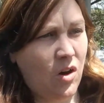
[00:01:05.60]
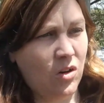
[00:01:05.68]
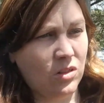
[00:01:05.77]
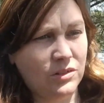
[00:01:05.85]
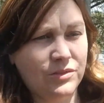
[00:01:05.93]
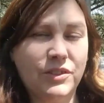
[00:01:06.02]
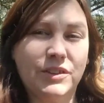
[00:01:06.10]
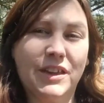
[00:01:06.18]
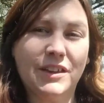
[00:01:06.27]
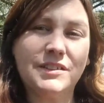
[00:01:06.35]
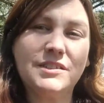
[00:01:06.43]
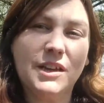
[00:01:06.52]
all of the
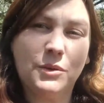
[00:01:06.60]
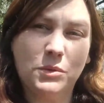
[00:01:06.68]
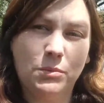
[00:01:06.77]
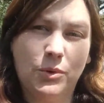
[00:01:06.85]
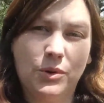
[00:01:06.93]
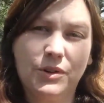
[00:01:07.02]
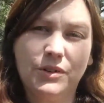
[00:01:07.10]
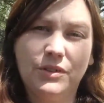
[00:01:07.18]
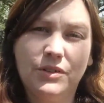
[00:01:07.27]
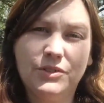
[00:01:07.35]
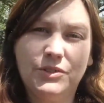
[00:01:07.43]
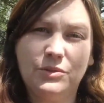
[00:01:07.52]
kits that were
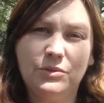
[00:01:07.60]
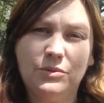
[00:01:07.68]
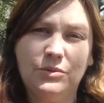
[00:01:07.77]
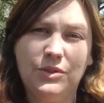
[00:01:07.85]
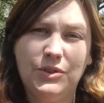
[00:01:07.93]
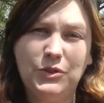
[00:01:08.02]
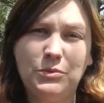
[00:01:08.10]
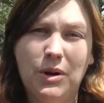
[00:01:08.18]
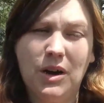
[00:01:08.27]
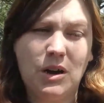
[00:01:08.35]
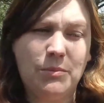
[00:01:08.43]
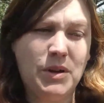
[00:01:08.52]
born to the new
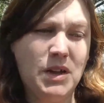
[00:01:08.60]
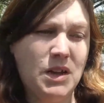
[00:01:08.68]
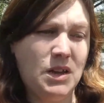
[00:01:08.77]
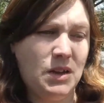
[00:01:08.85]
mom